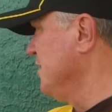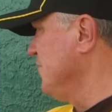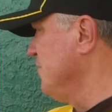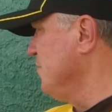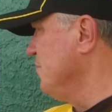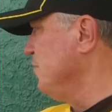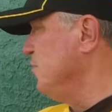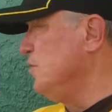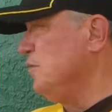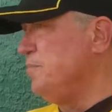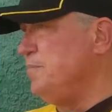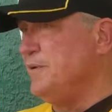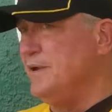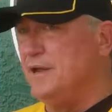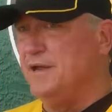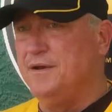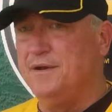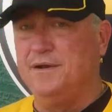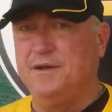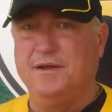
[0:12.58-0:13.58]
end of our
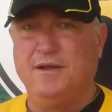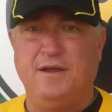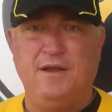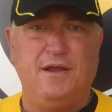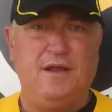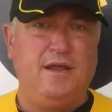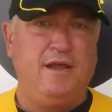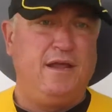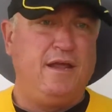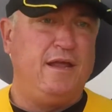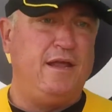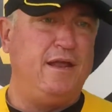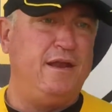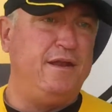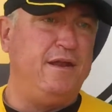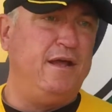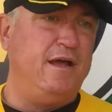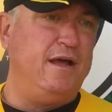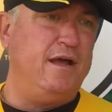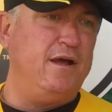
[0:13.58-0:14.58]
bullpen,
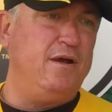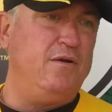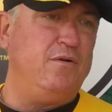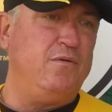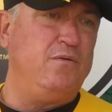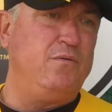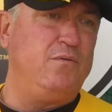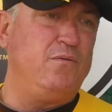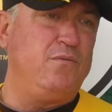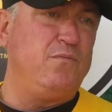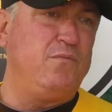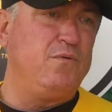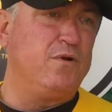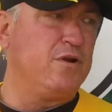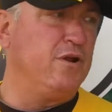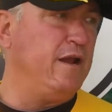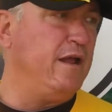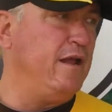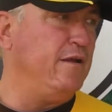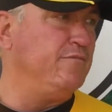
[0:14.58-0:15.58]
and we're
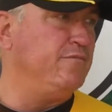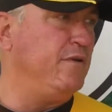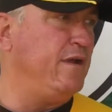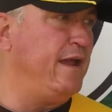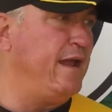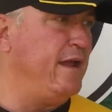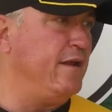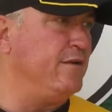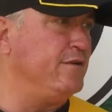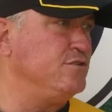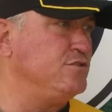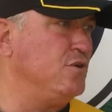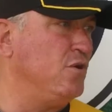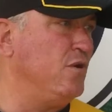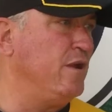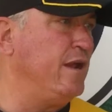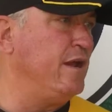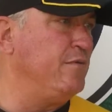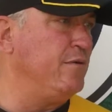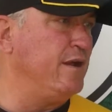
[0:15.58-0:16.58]
going to have
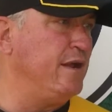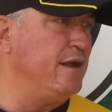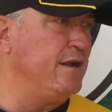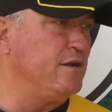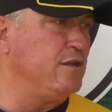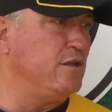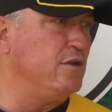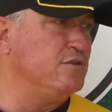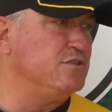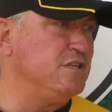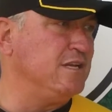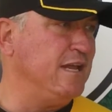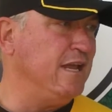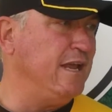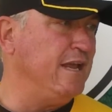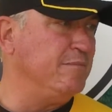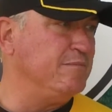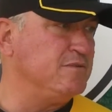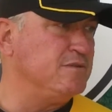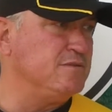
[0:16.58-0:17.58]
Joel Hanrahan close the
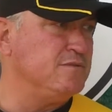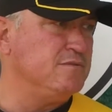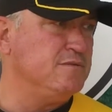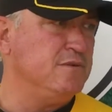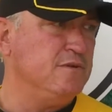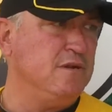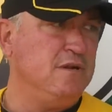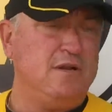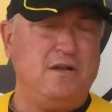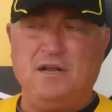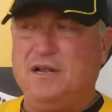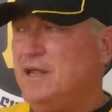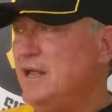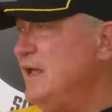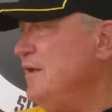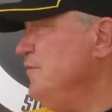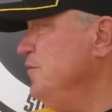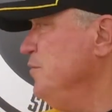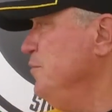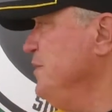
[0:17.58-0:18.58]
games.
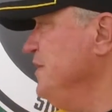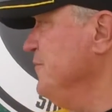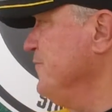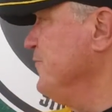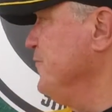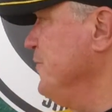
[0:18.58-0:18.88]
Mm-hmm. Evan will be in